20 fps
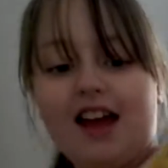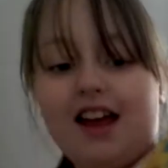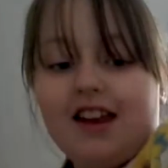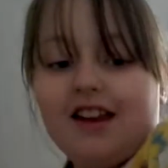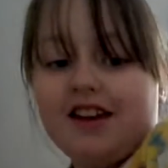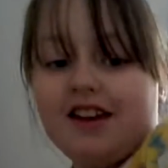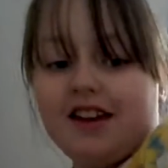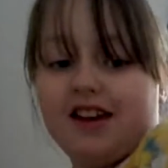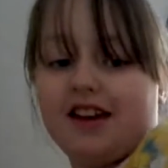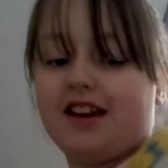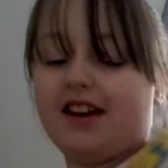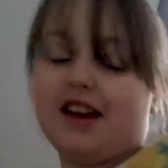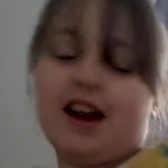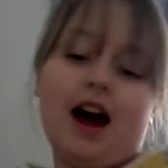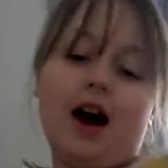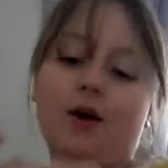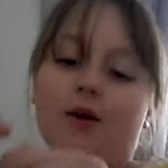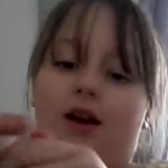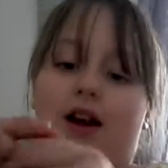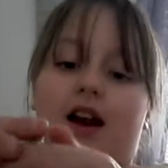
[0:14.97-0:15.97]
And in
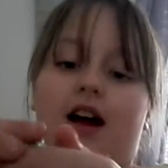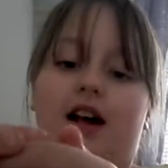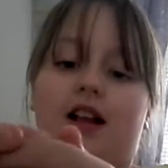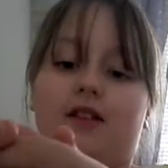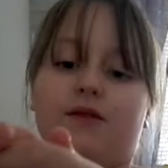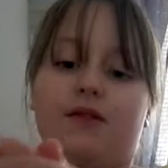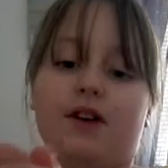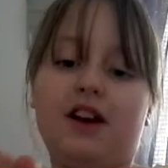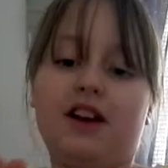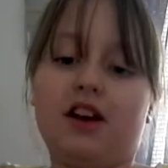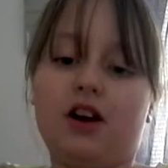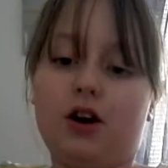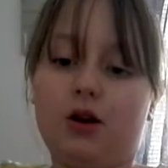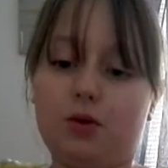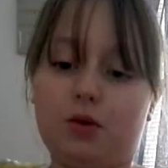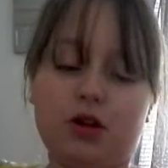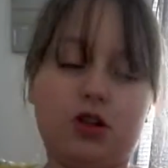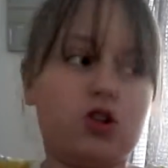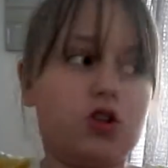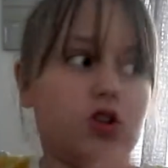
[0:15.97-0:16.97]
our last
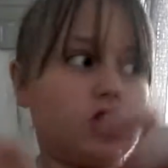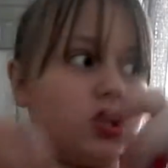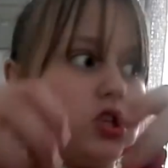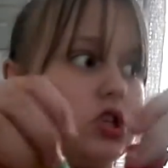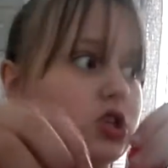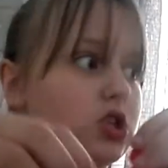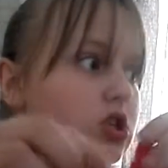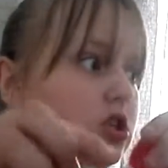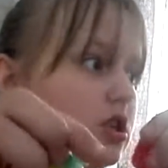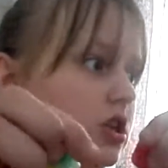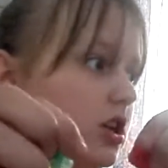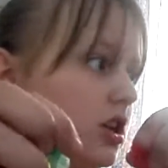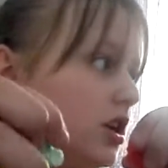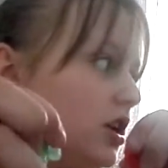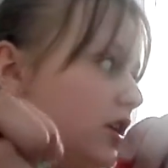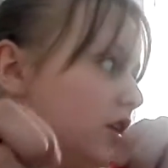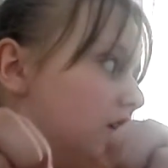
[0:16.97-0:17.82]
video, we just